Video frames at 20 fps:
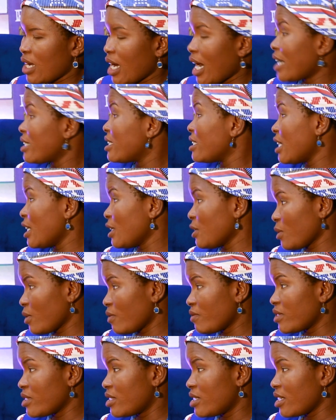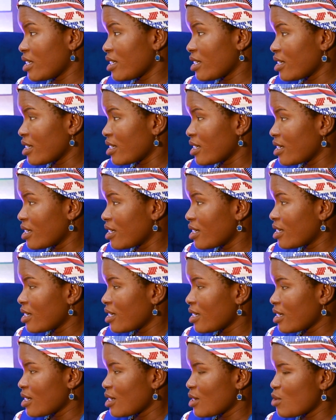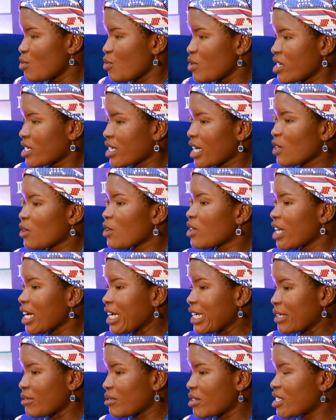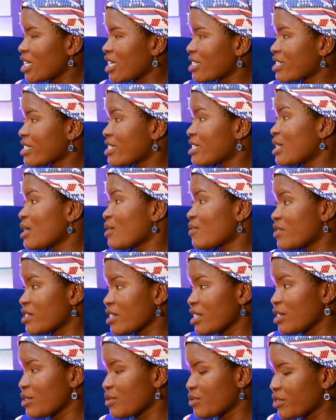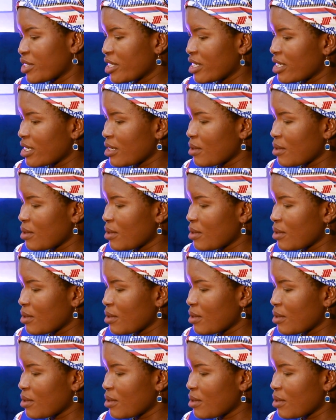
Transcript: at the end of the day, we can all agree that safe delivery